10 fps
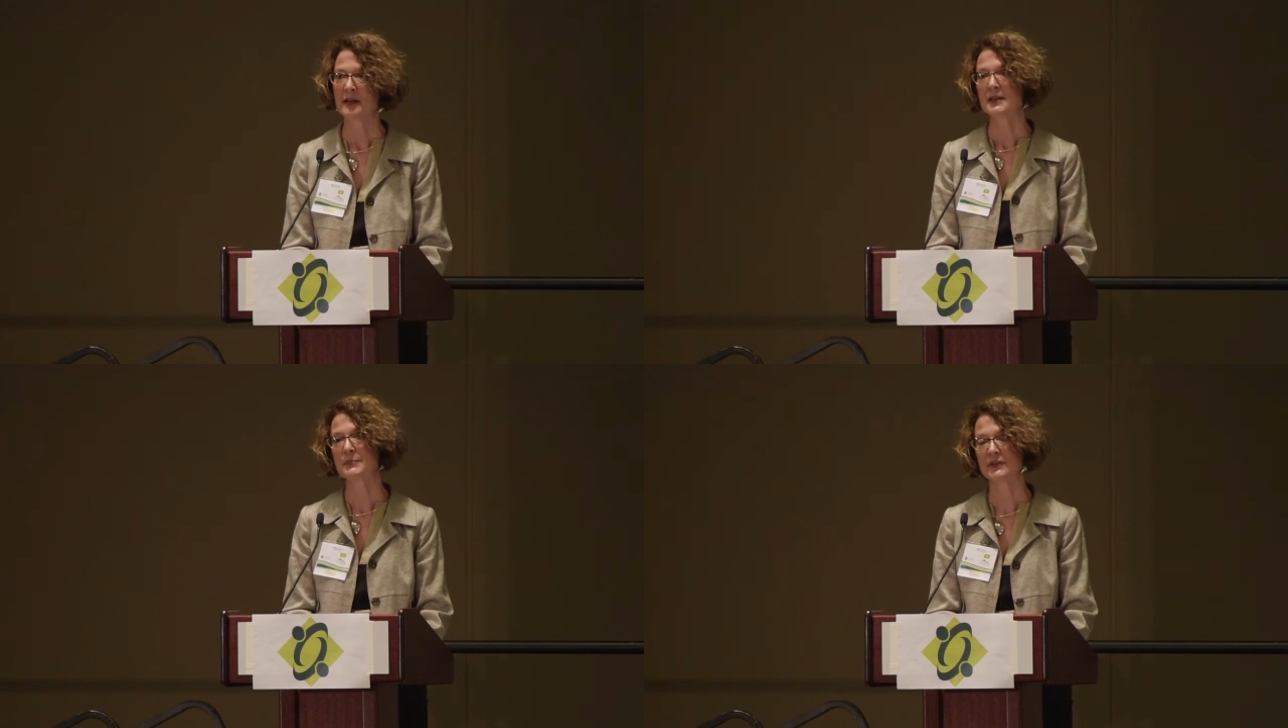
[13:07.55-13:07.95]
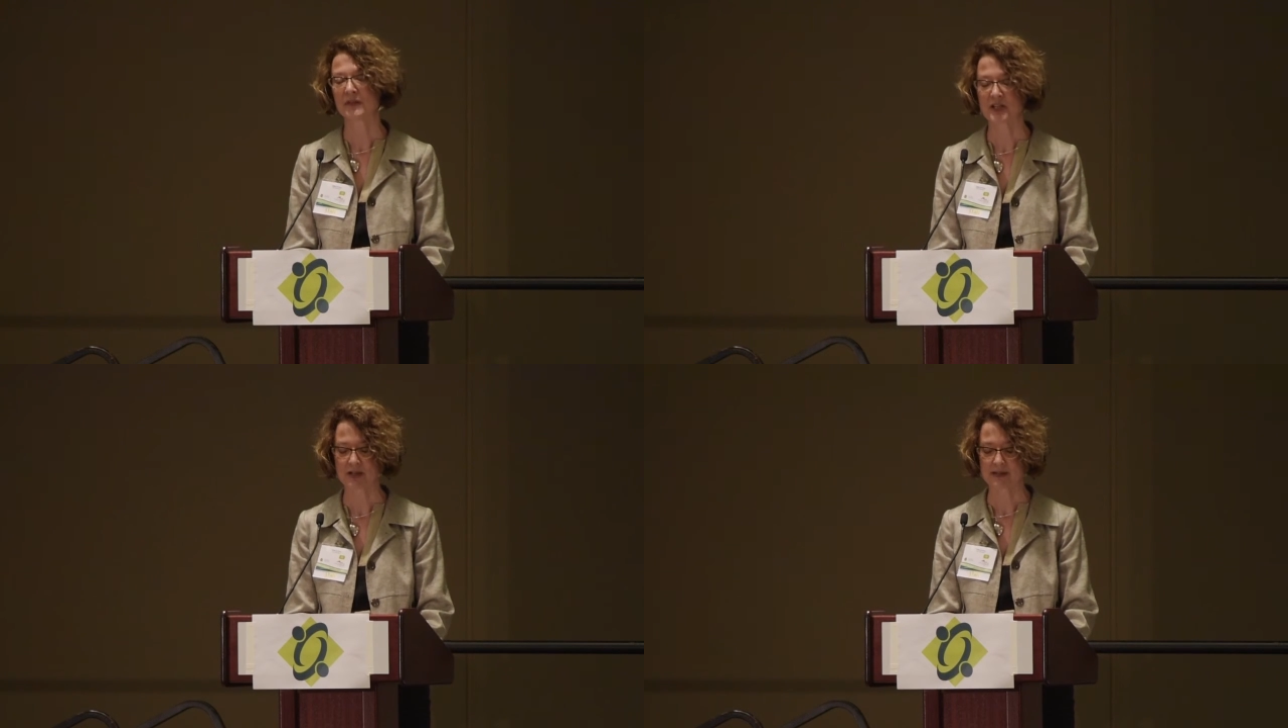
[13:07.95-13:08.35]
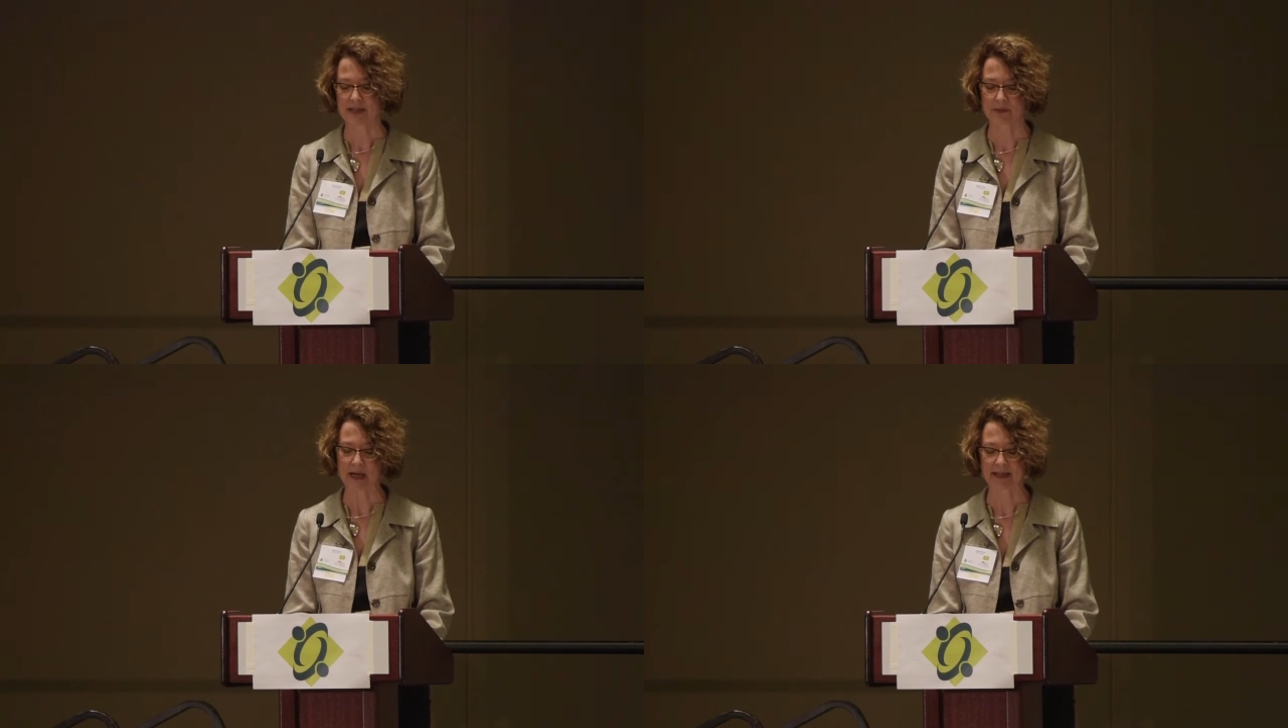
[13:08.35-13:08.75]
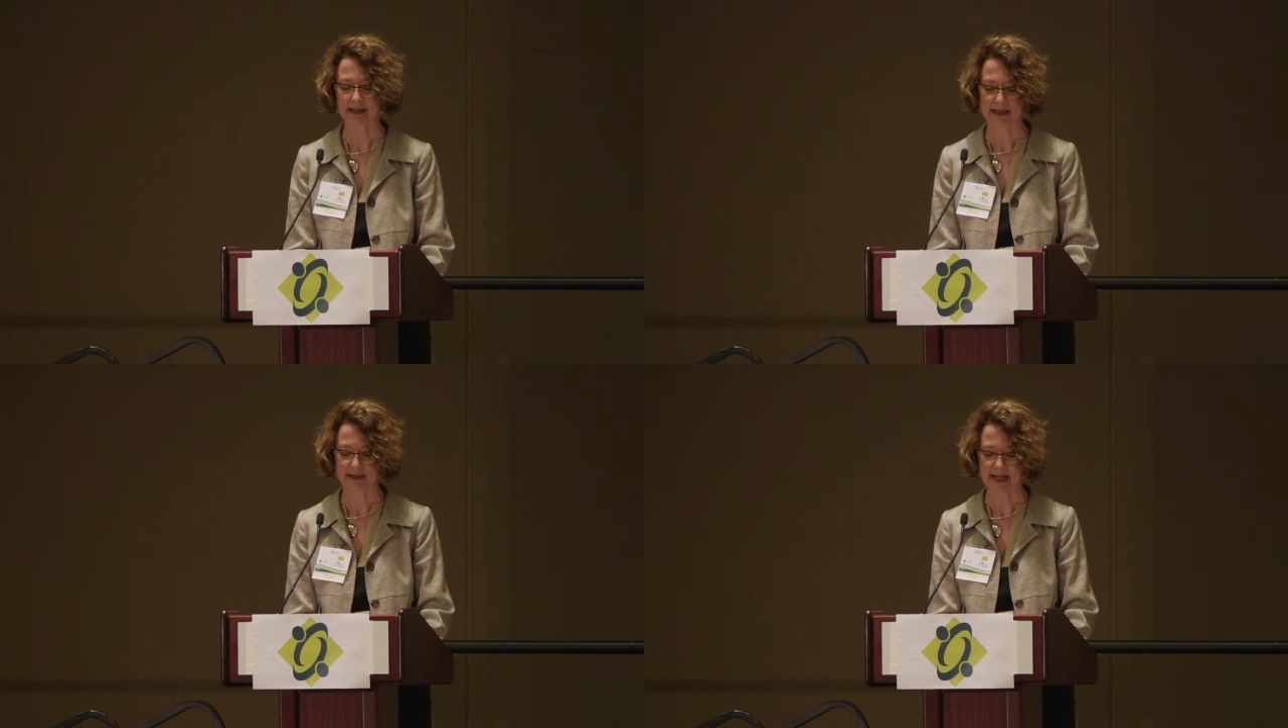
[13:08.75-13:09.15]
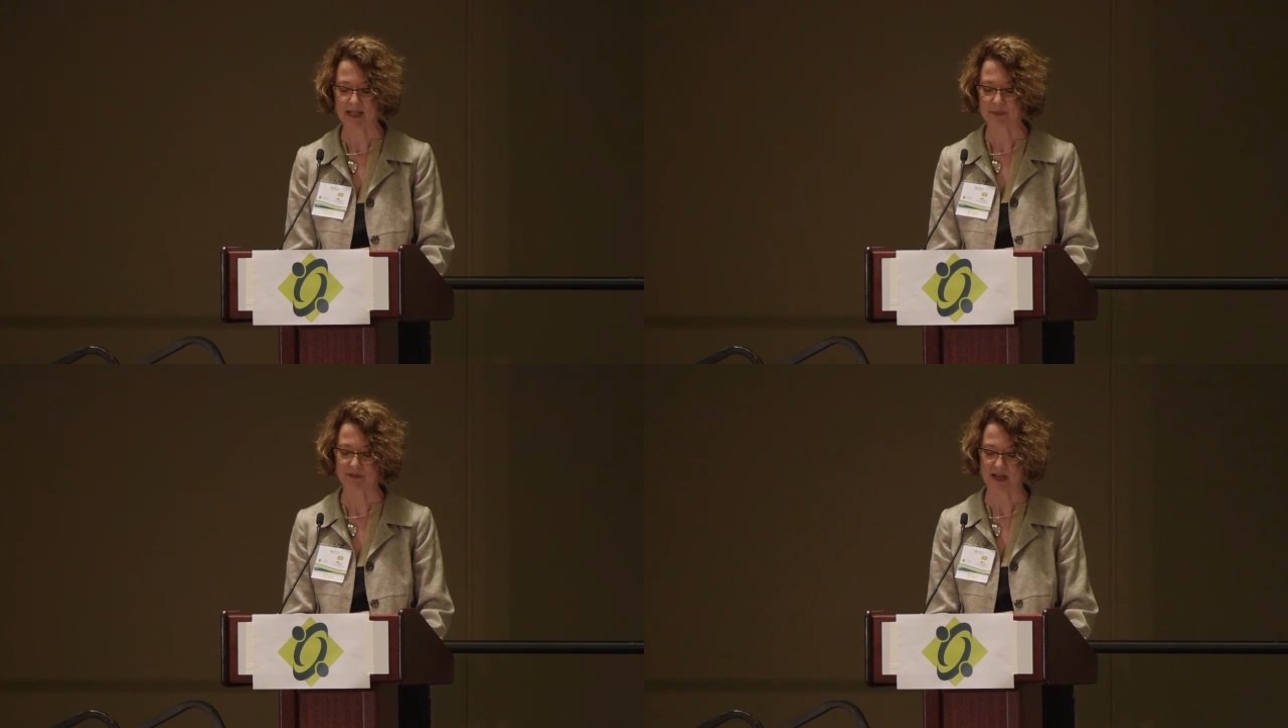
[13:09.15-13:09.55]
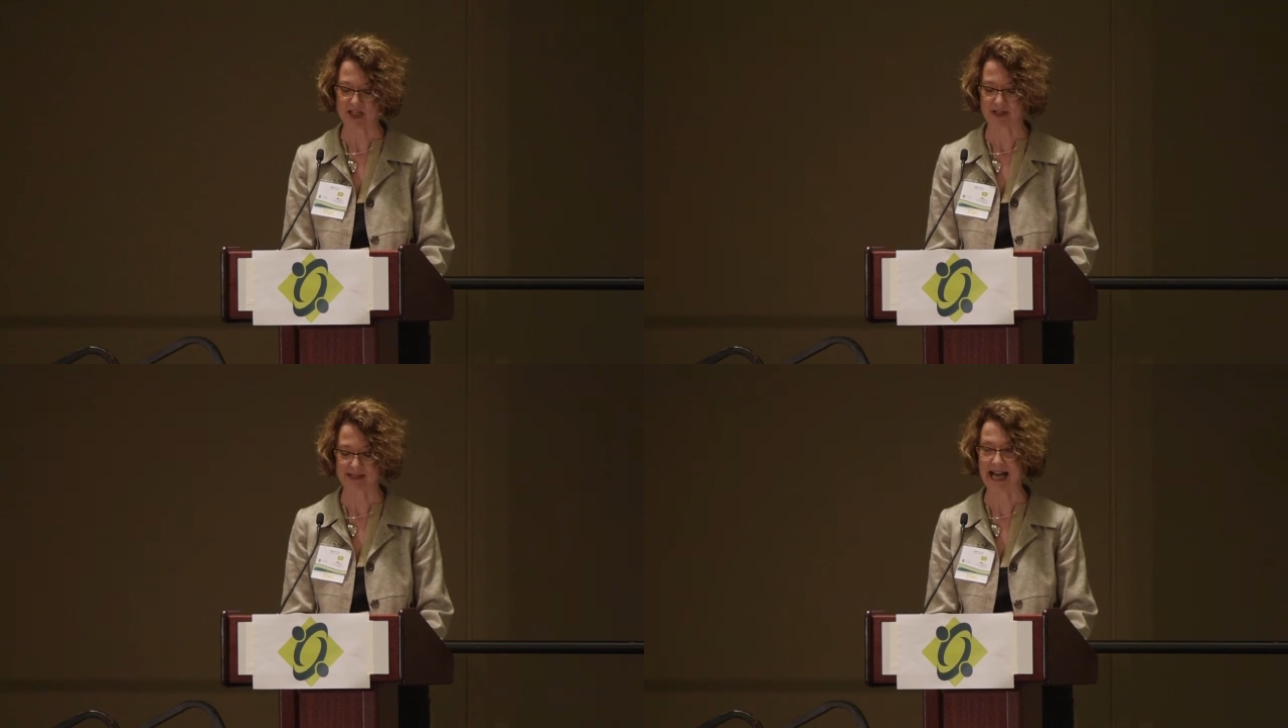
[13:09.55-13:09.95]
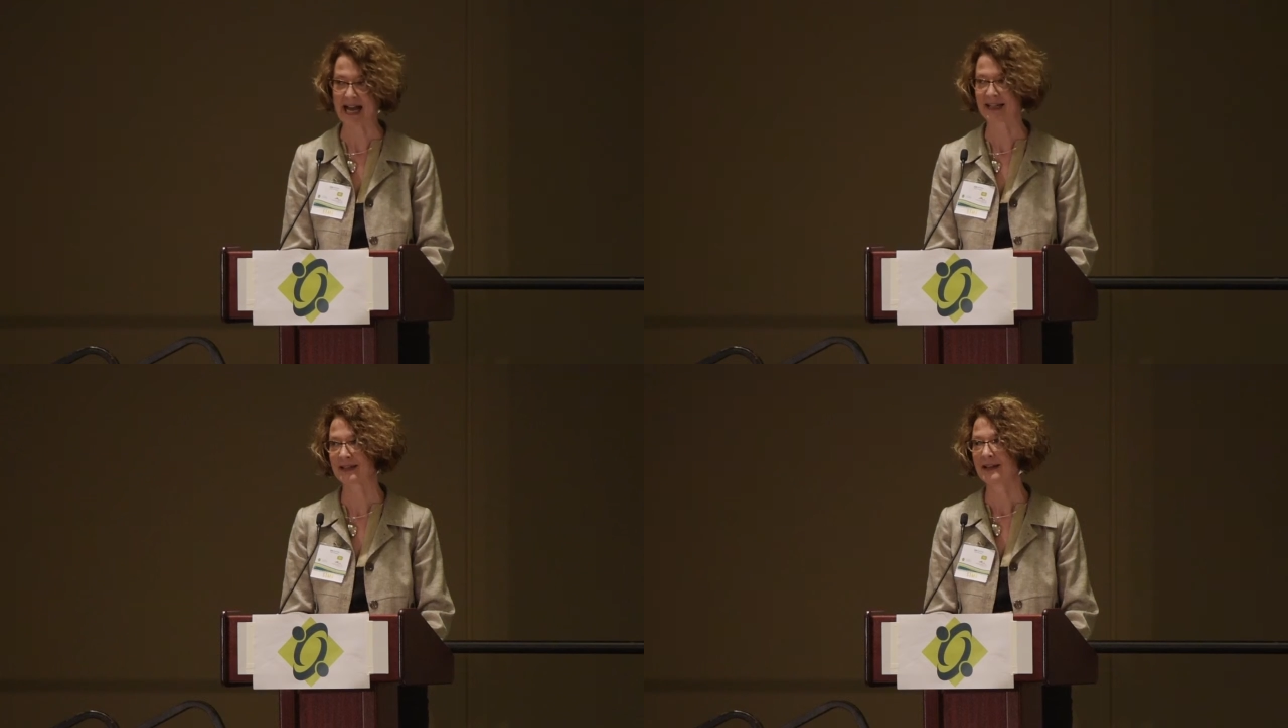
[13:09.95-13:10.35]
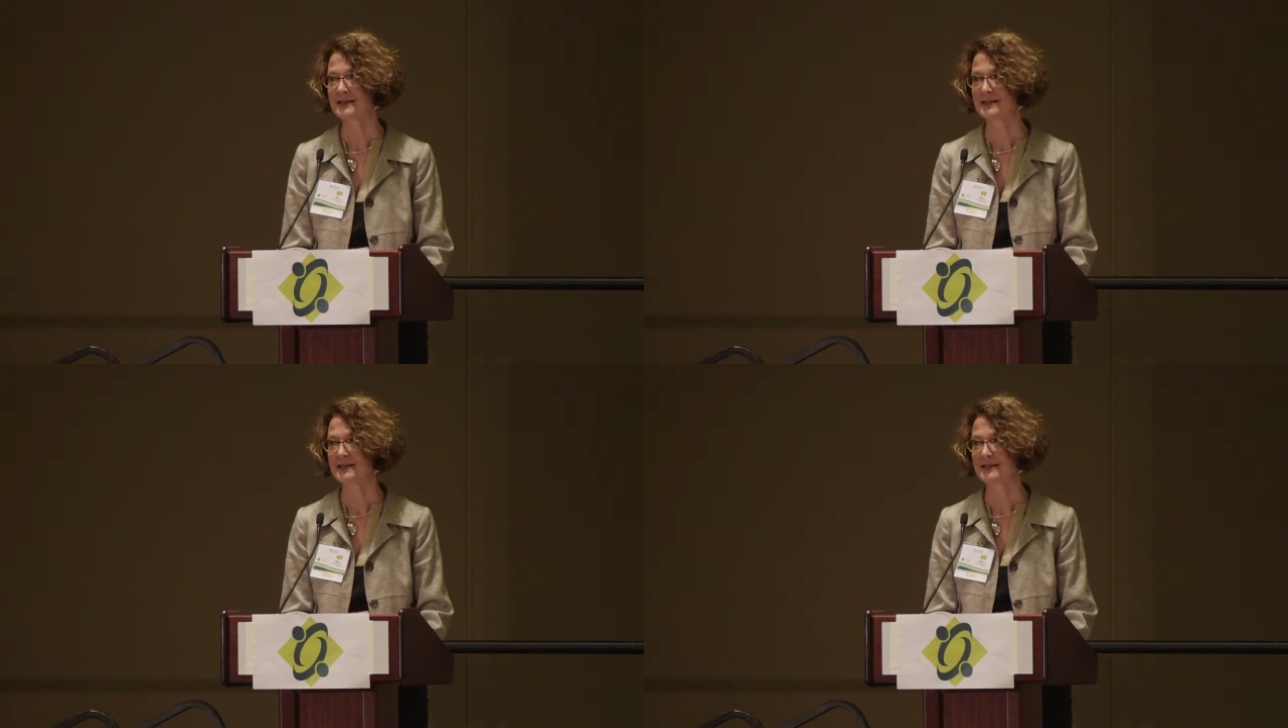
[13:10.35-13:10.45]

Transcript: the provisions in the Regulated Health Professions Act